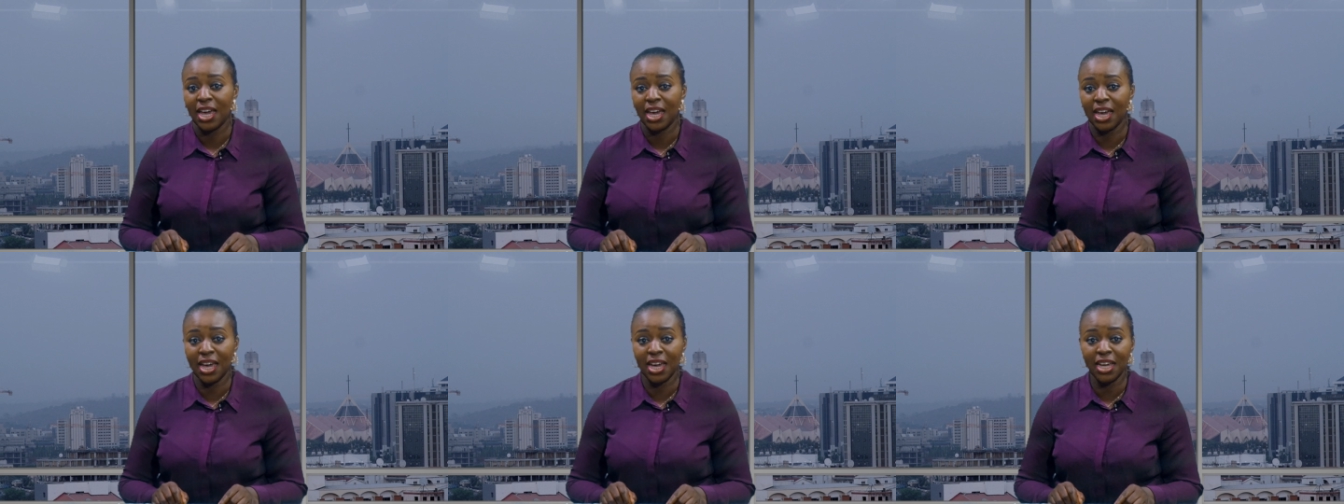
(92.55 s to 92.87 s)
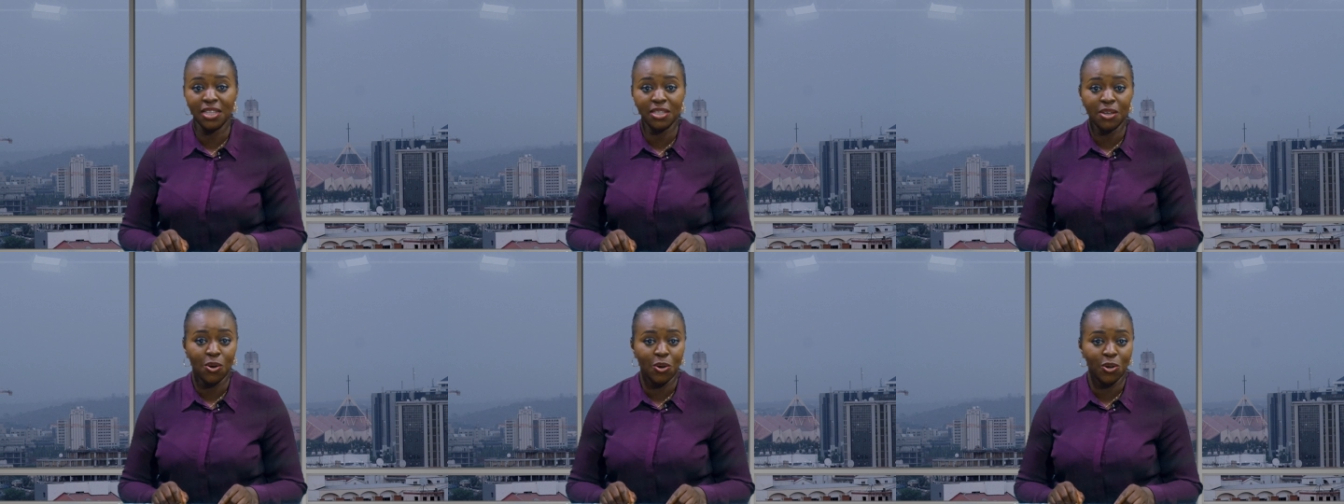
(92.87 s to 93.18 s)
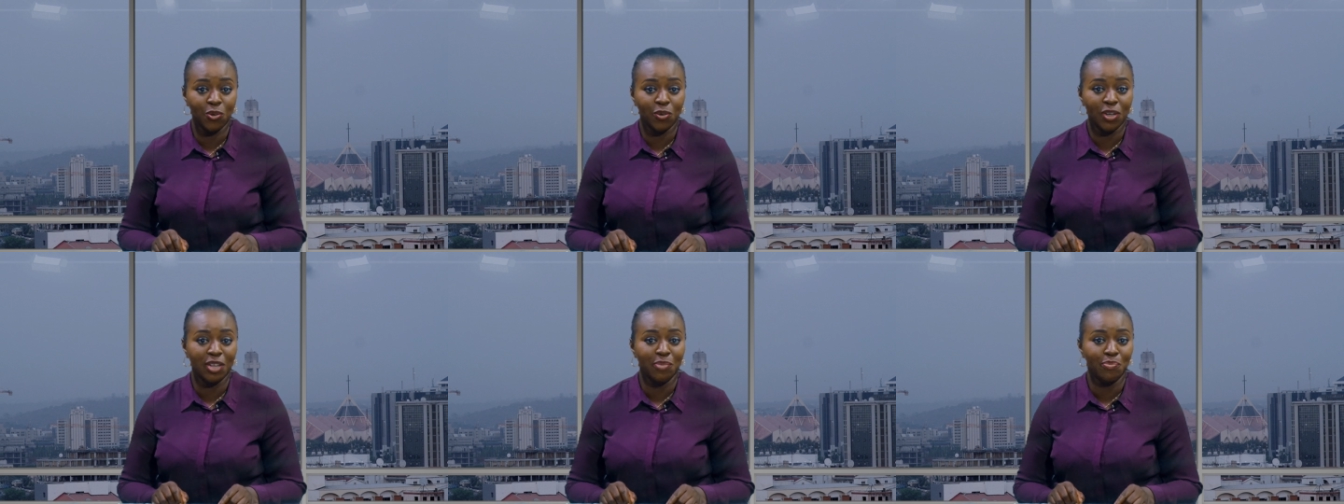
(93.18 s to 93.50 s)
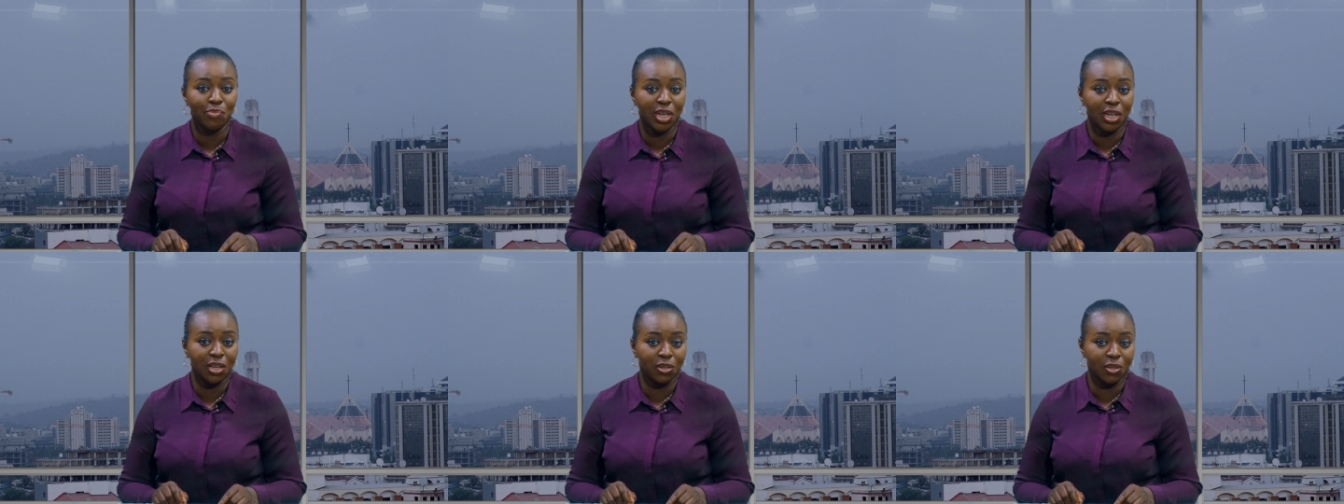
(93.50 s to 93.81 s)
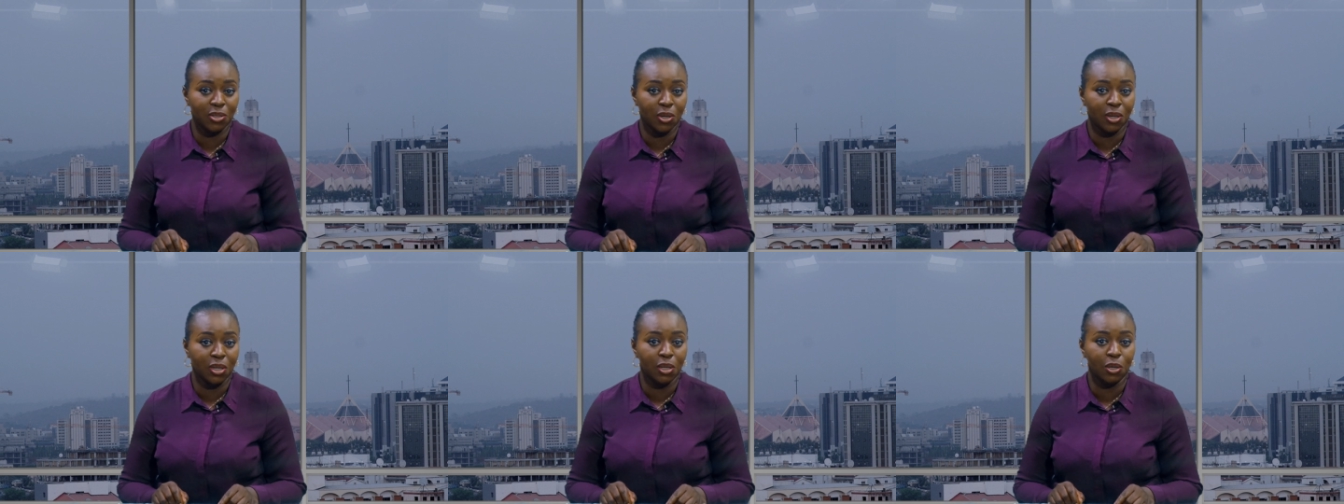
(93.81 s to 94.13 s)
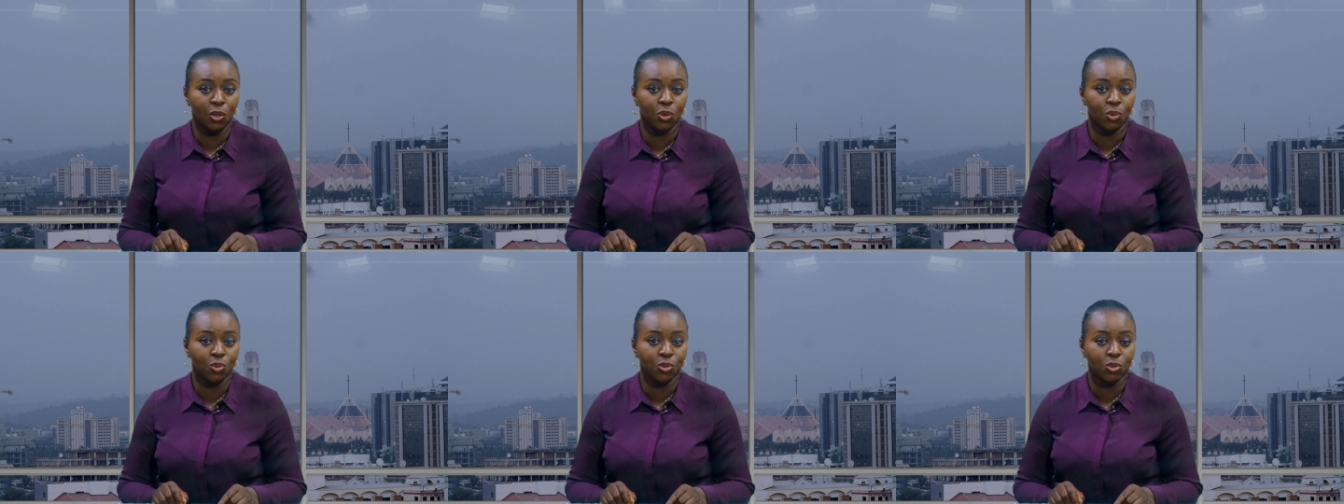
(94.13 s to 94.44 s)
$800 million
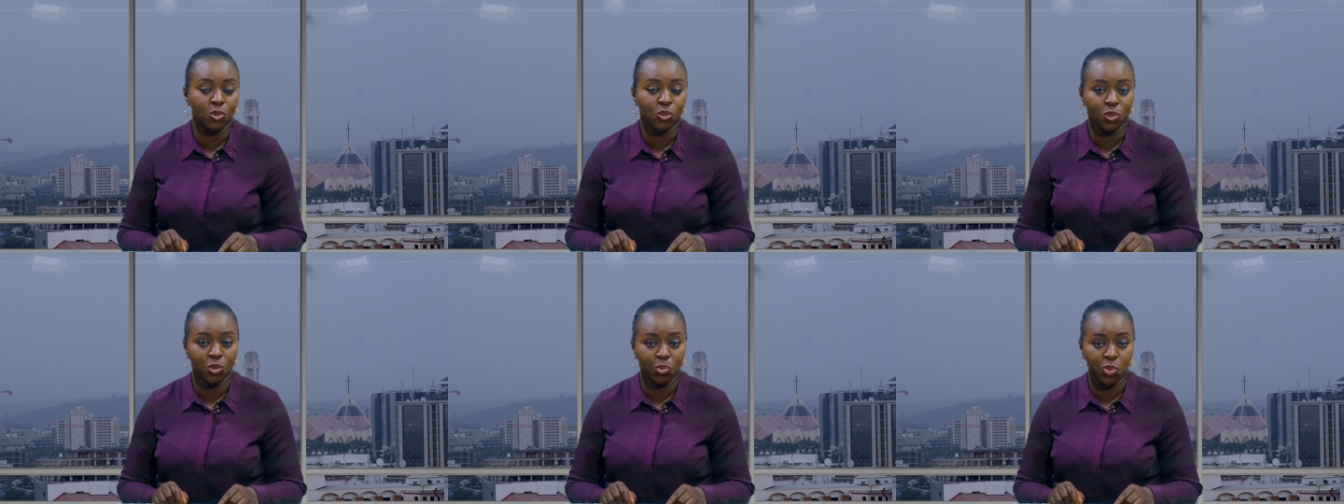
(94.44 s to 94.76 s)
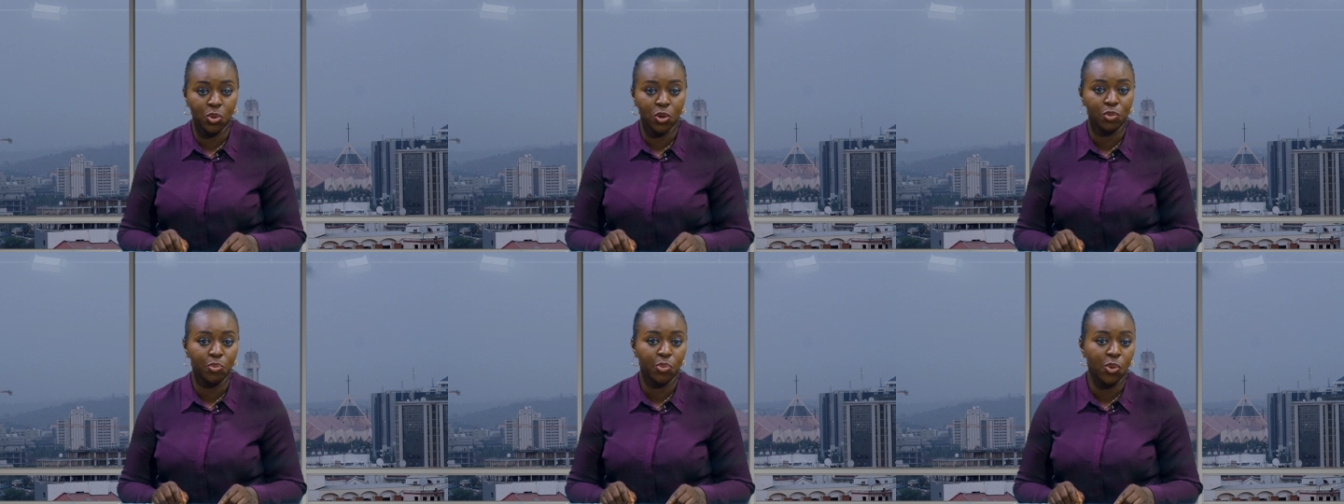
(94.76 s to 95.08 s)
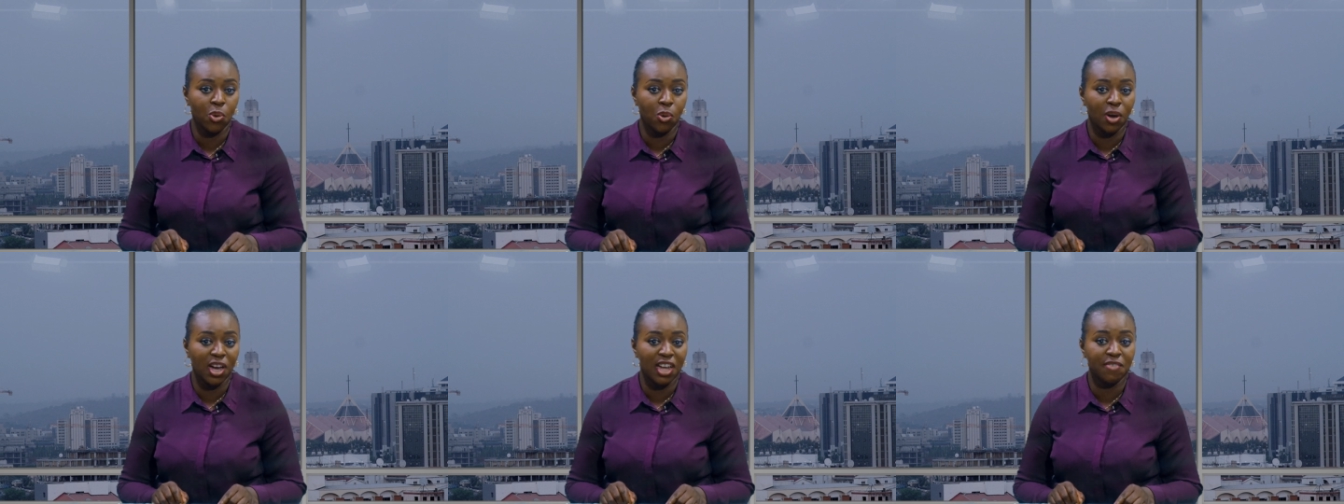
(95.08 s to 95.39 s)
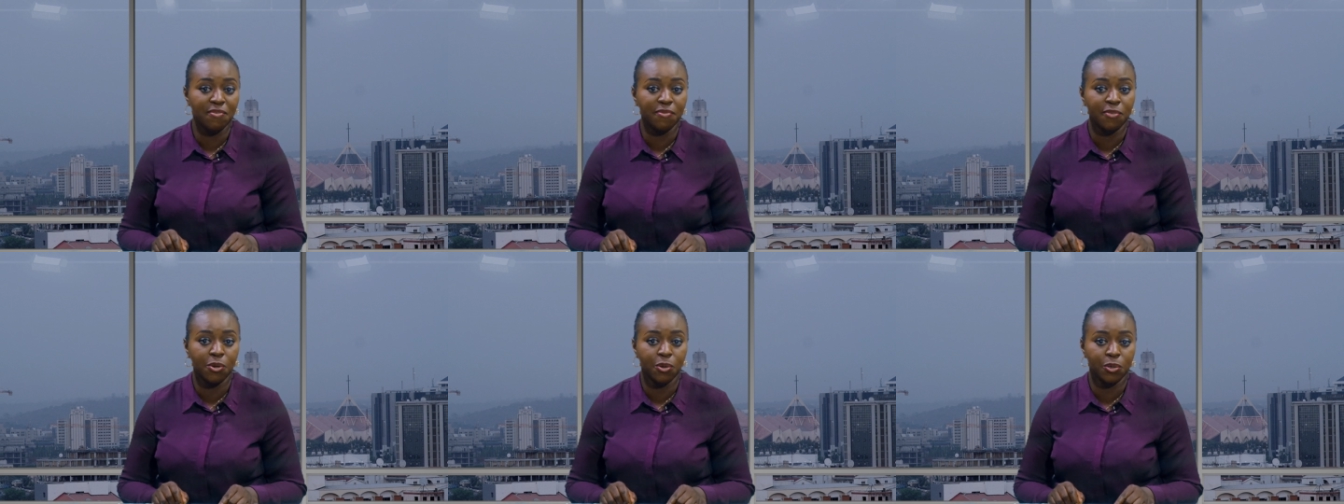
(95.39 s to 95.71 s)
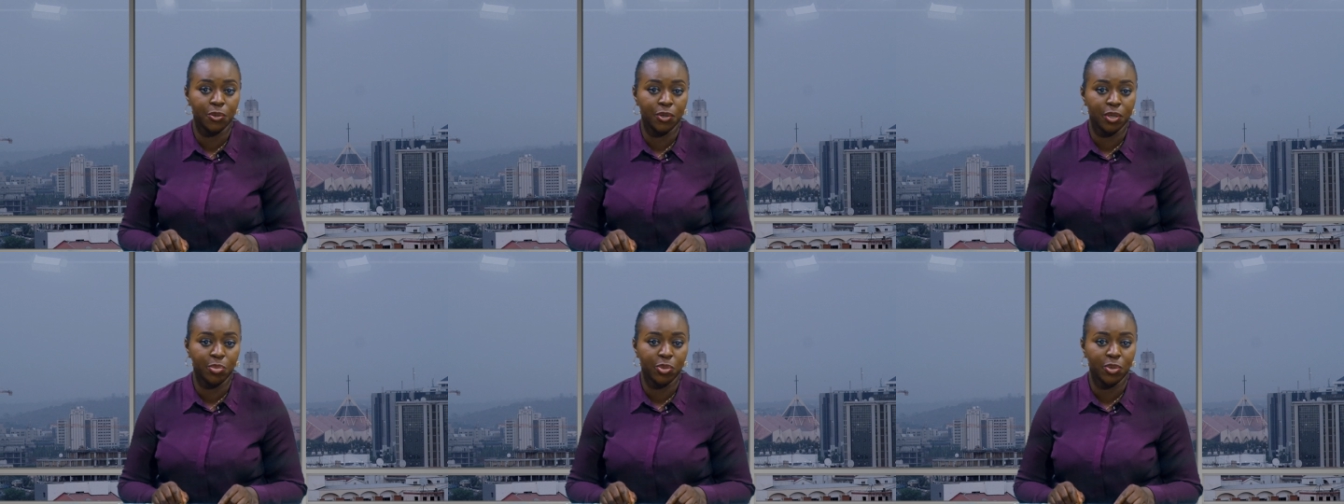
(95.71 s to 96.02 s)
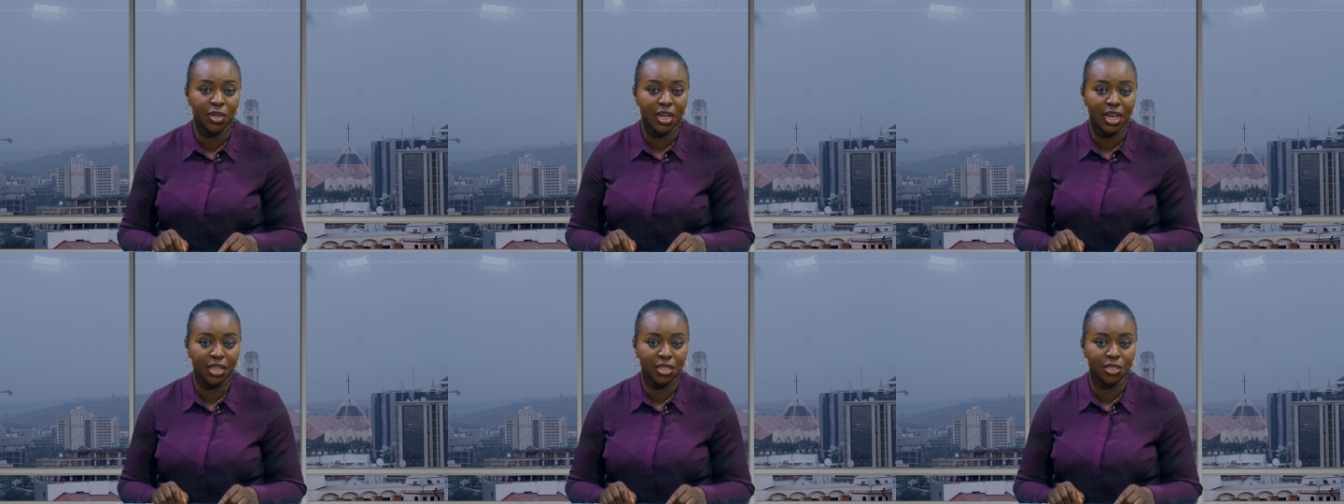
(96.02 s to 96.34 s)
loan to support poor and vulnerable
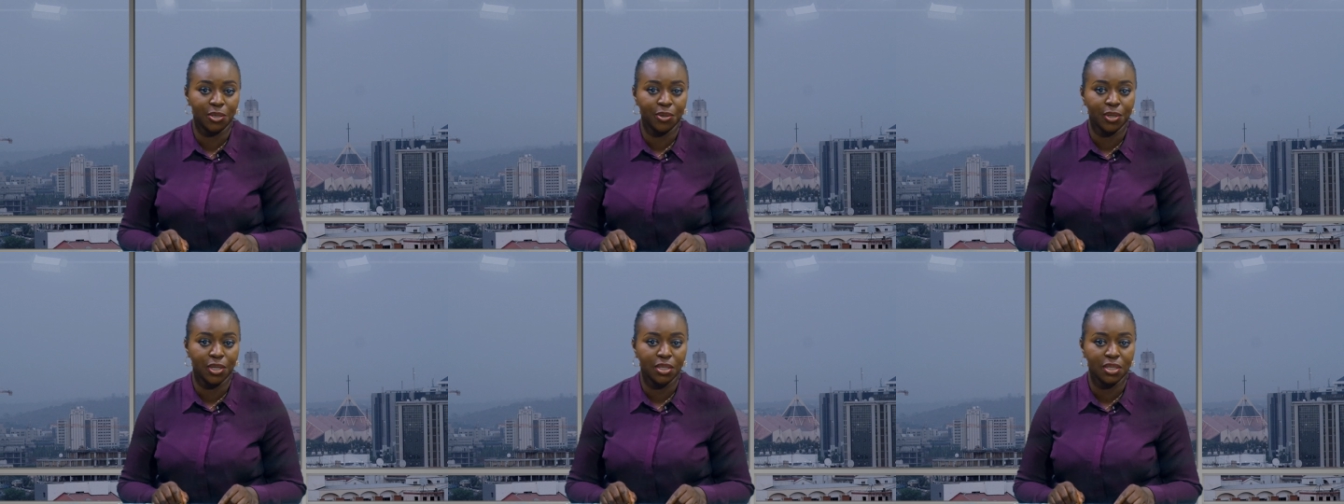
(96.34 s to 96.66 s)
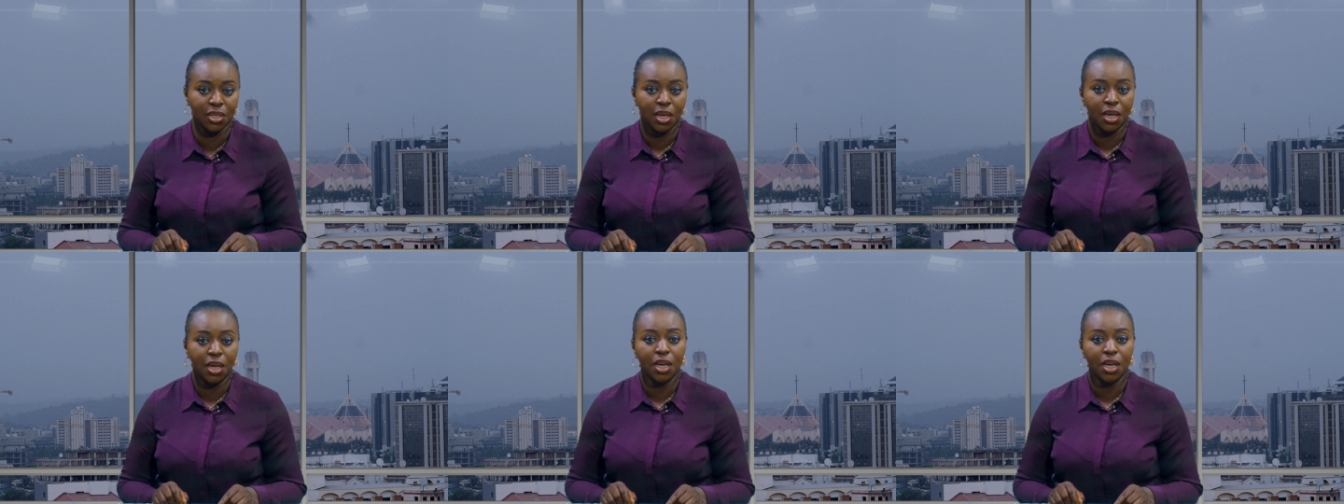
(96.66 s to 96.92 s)
Nigerians